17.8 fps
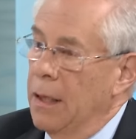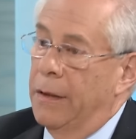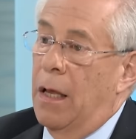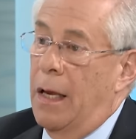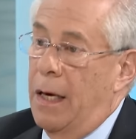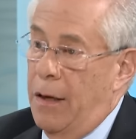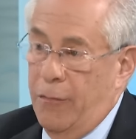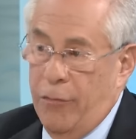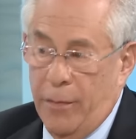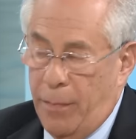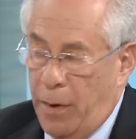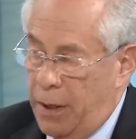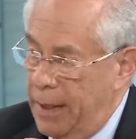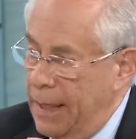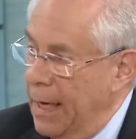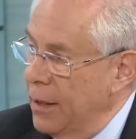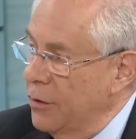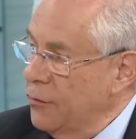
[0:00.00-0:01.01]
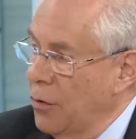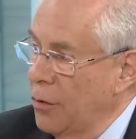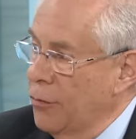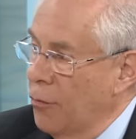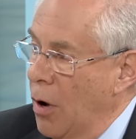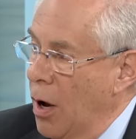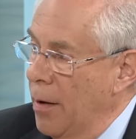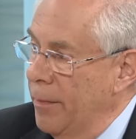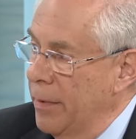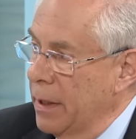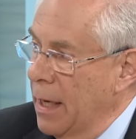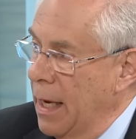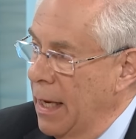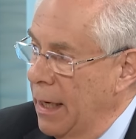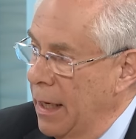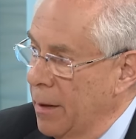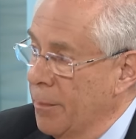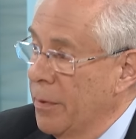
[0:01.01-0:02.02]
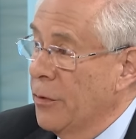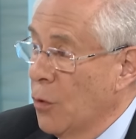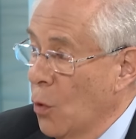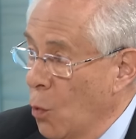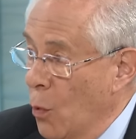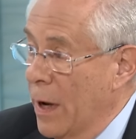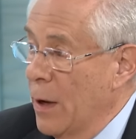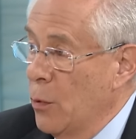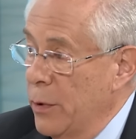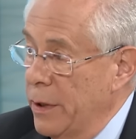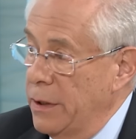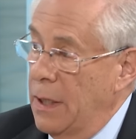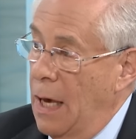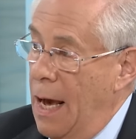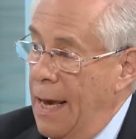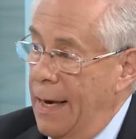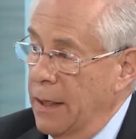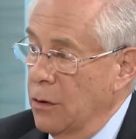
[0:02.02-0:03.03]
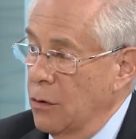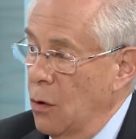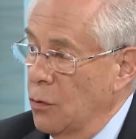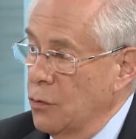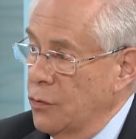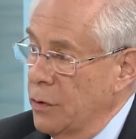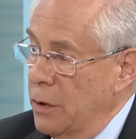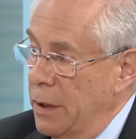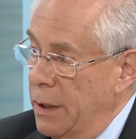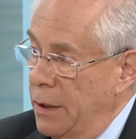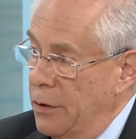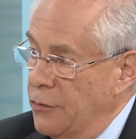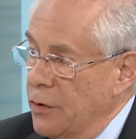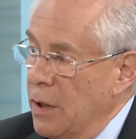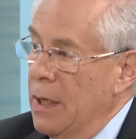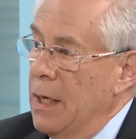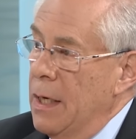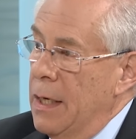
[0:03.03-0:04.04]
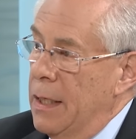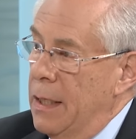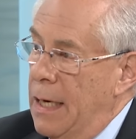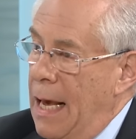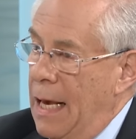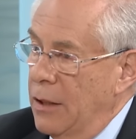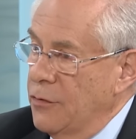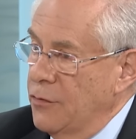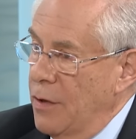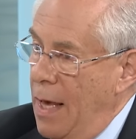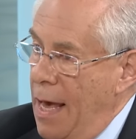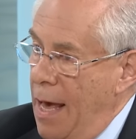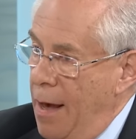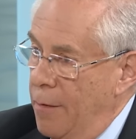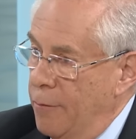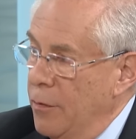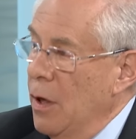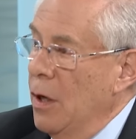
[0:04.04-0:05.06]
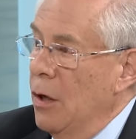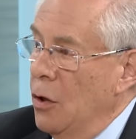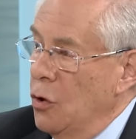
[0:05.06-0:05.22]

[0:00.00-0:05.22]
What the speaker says: Not everybody has a throbbing headache, but the way we diagnose it is it has to have